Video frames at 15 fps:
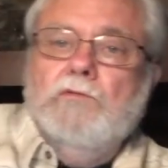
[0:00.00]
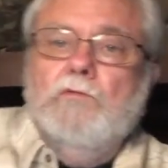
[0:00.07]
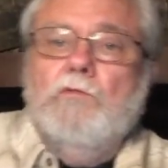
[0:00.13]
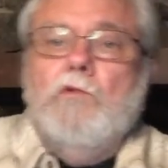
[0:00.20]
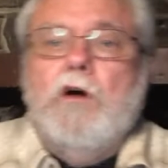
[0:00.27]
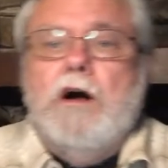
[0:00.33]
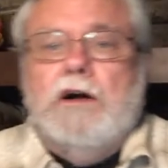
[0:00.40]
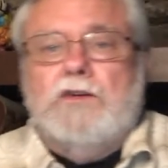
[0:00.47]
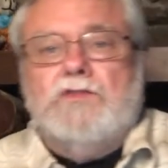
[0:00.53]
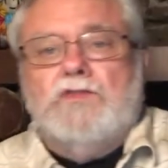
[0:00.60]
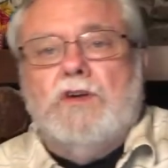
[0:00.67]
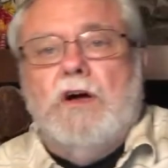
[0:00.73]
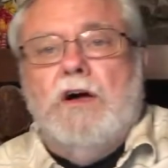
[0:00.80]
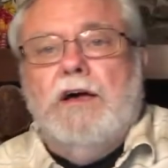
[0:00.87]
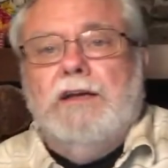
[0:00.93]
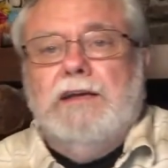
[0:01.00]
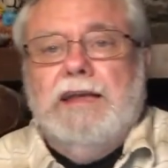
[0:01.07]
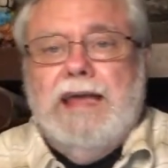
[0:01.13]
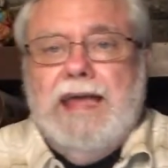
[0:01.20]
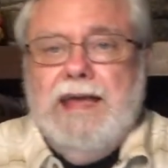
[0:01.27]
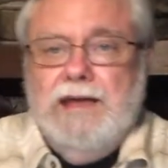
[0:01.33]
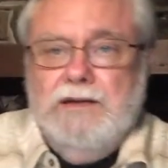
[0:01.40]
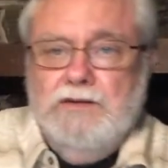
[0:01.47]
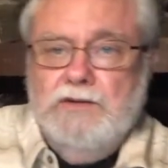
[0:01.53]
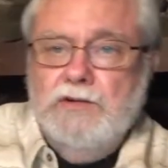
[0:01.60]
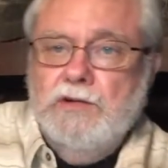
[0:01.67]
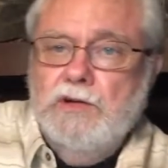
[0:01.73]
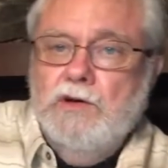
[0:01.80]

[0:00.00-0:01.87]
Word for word: walks on land